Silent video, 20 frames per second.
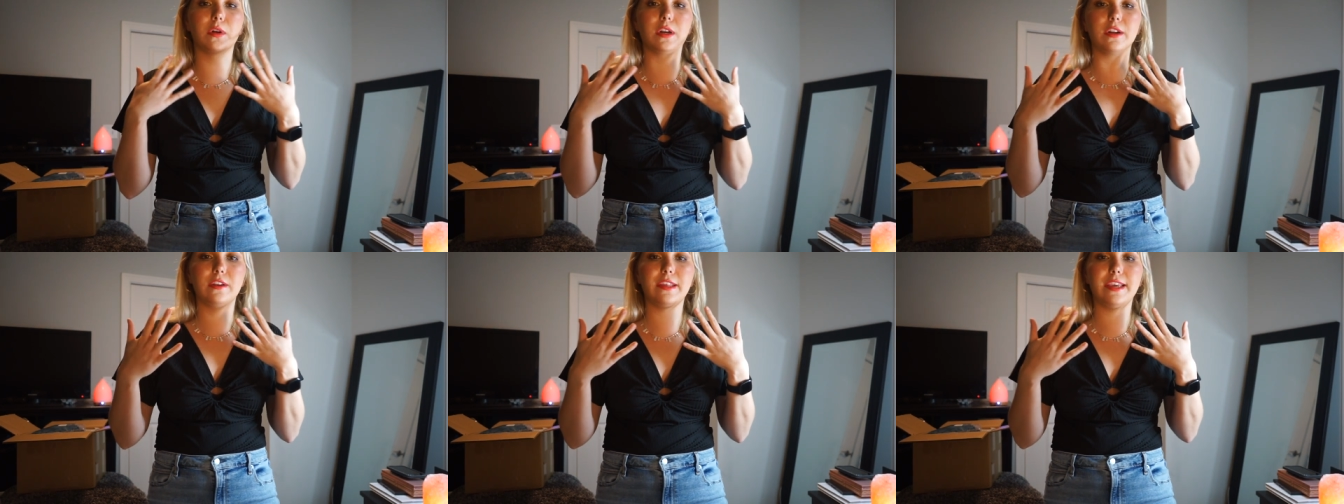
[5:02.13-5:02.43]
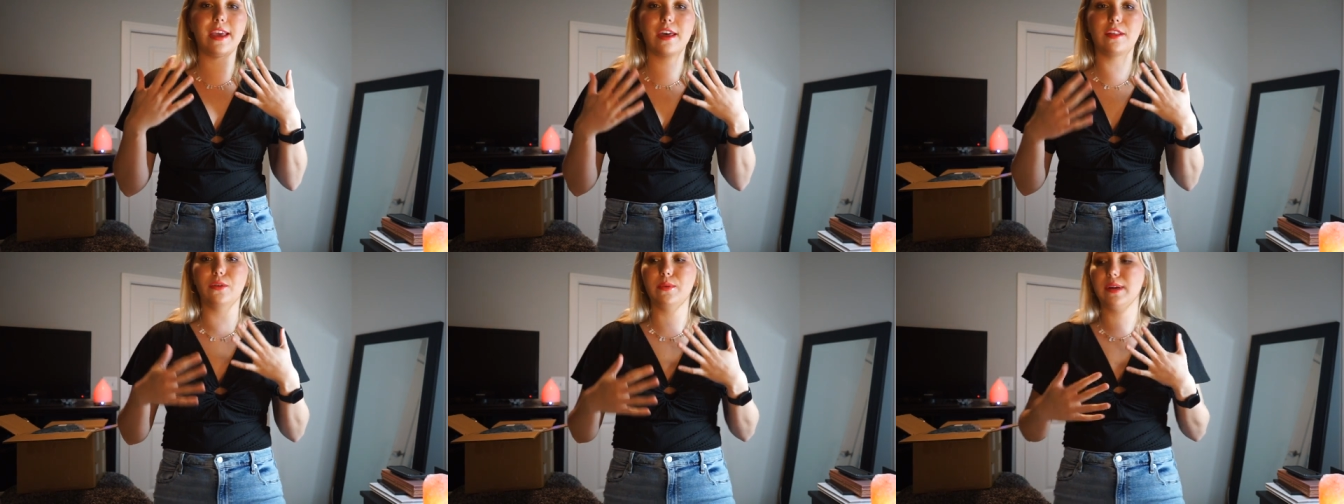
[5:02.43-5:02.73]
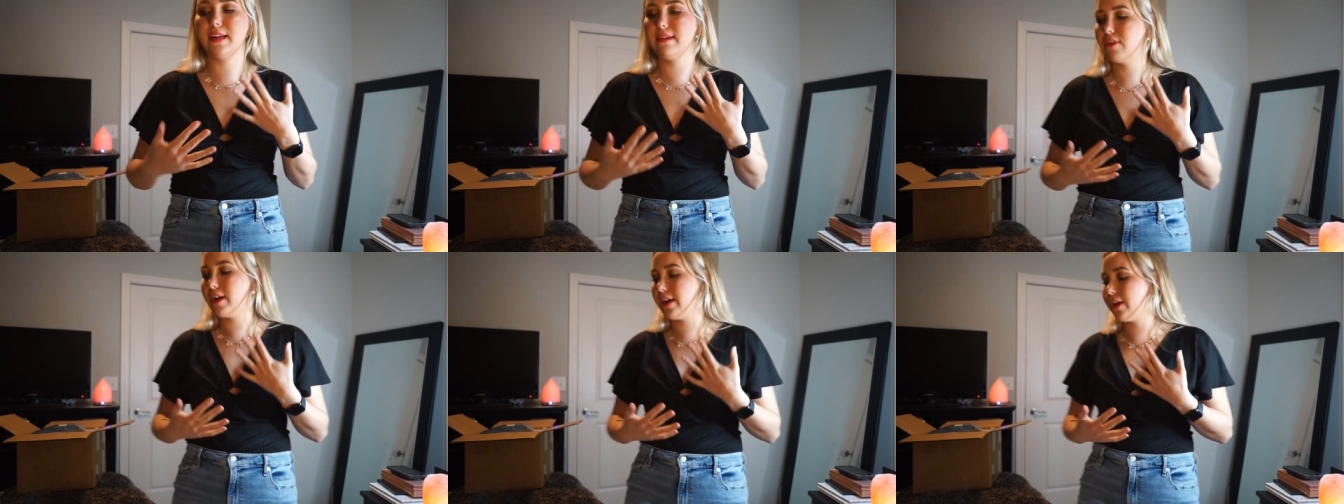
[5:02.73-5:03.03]
one or the other
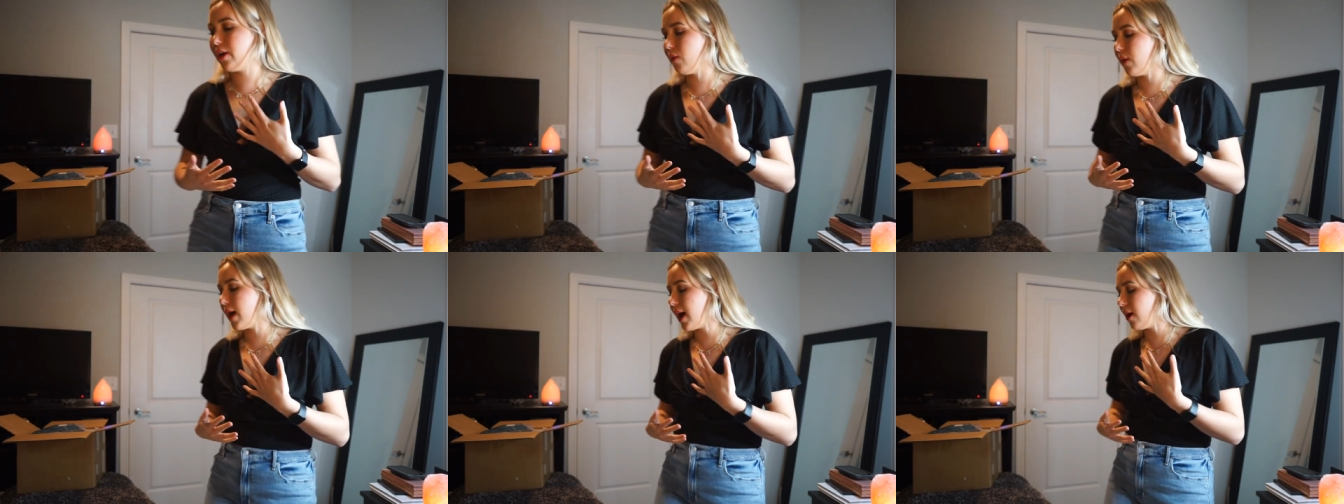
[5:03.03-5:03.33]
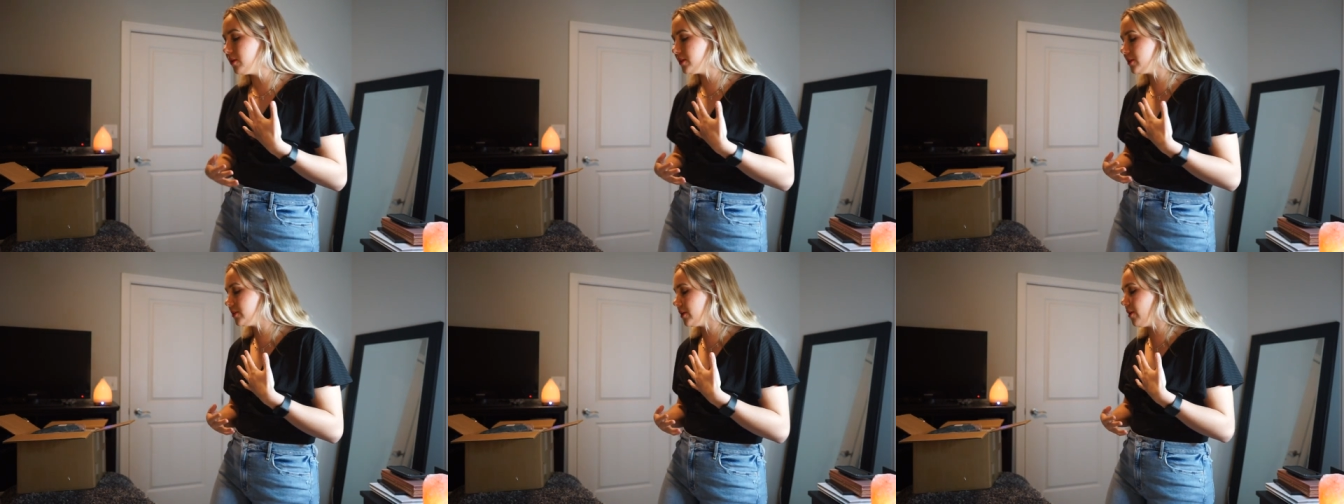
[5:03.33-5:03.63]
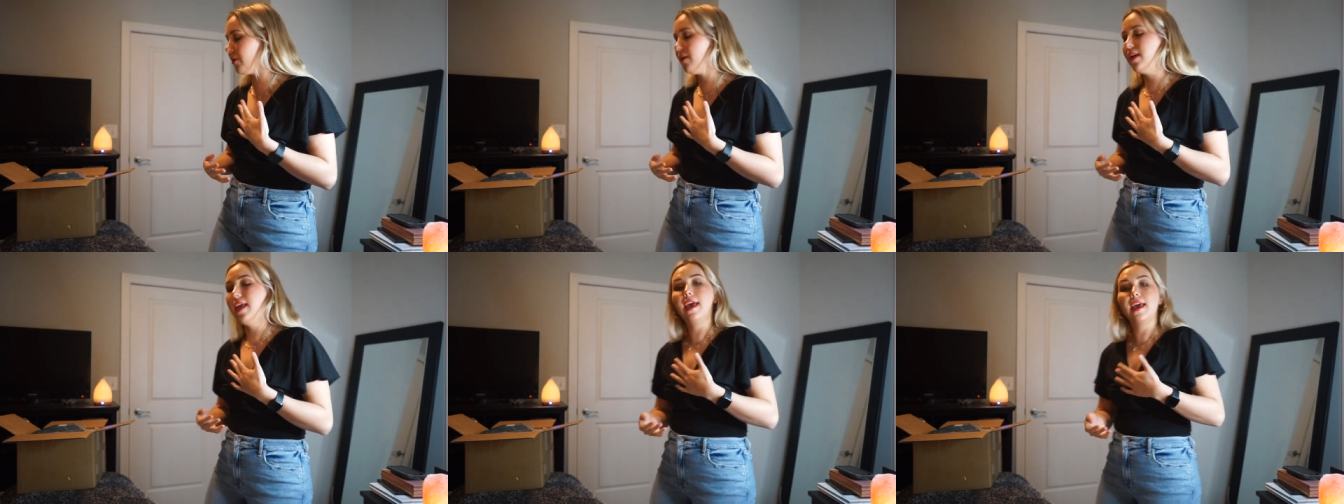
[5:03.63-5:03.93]
whenever I go out.
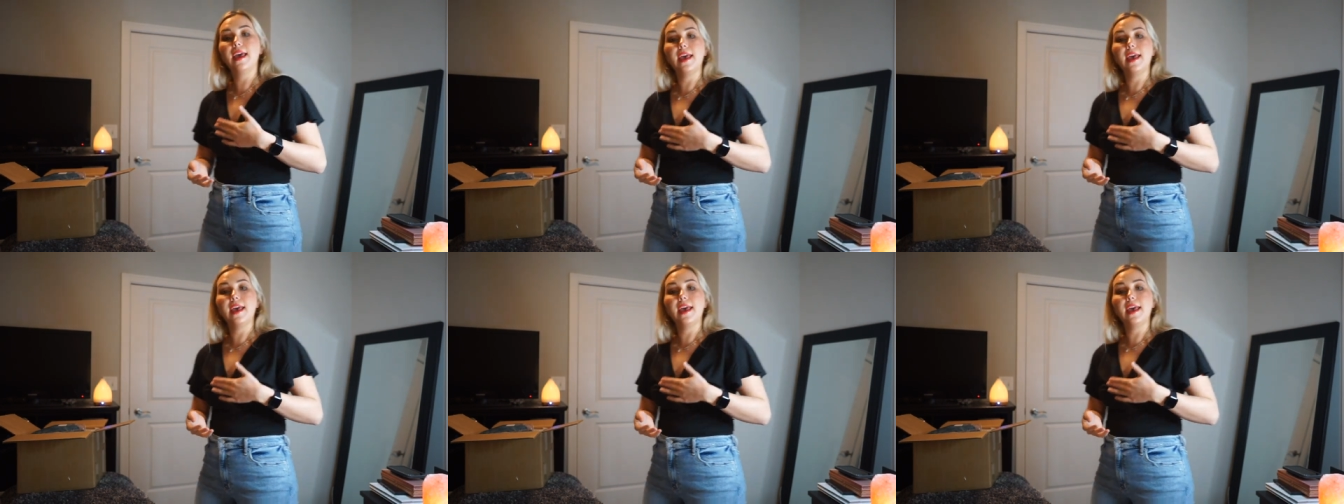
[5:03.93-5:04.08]
So